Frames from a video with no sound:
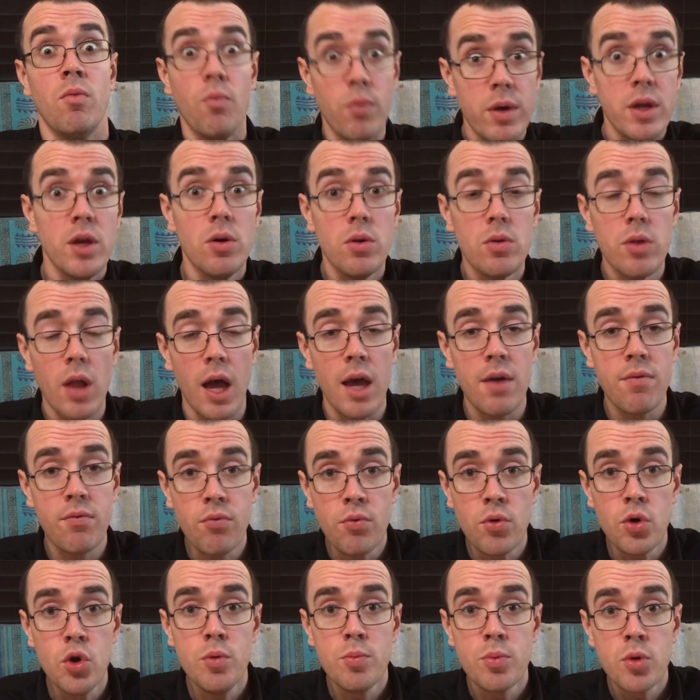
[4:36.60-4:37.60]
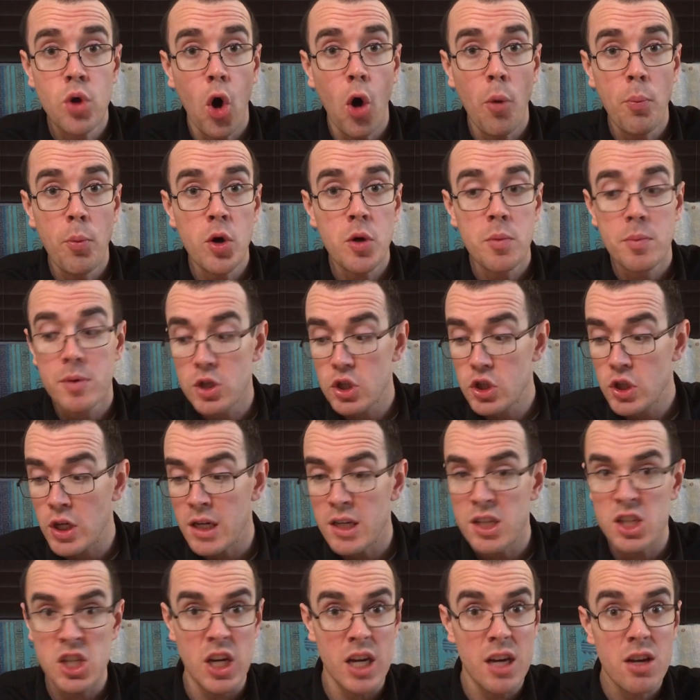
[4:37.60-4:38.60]
real-life Rube Goldberg
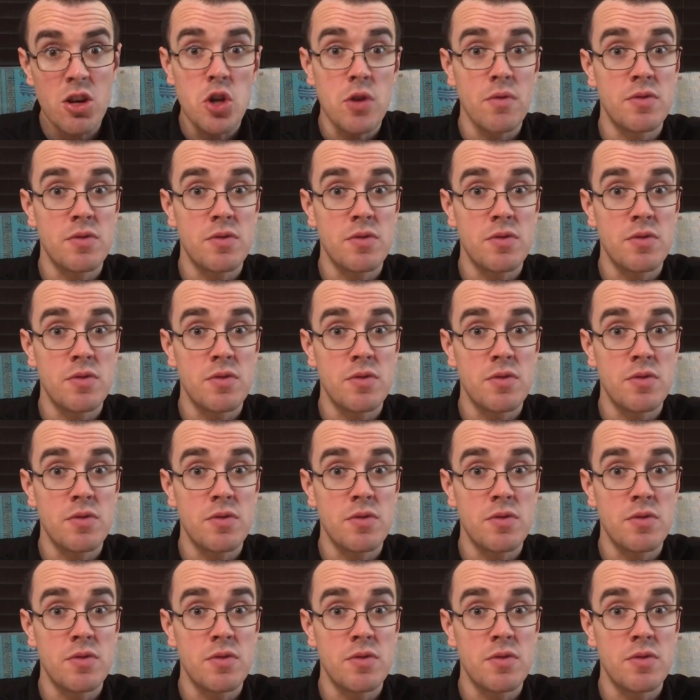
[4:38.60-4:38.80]
machine.